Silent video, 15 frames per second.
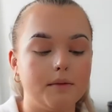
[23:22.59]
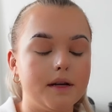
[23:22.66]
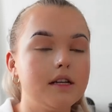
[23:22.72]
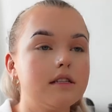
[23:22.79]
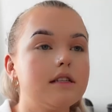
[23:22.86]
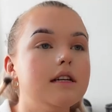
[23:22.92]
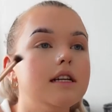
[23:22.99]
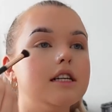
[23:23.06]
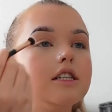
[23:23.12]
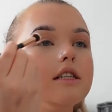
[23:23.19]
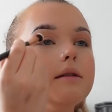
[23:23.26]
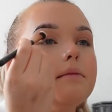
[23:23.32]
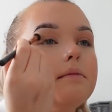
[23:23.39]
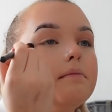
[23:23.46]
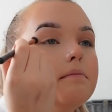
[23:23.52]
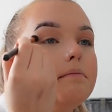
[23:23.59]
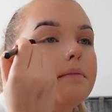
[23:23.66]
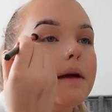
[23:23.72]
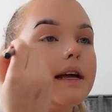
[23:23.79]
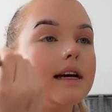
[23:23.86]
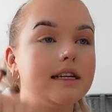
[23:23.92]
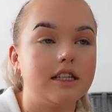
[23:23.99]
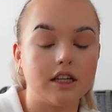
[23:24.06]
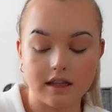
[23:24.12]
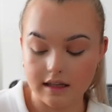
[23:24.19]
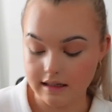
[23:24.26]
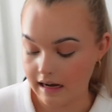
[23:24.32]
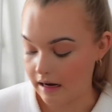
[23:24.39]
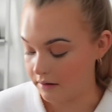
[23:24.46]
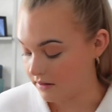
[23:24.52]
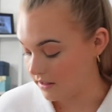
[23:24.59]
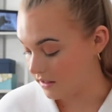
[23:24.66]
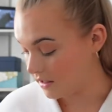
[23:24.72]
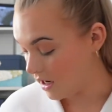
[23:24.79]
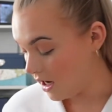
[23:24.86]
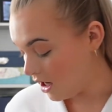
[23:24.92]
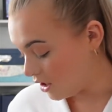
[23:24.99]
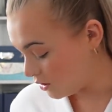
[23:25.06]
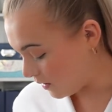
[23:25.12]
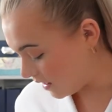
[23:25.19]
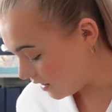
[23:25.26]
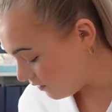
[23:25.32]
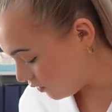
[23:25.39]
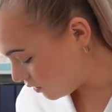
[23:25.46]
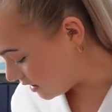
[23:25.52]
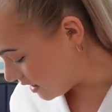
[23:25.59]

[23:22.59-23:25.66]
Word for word: We used to literally be at each other's houses 24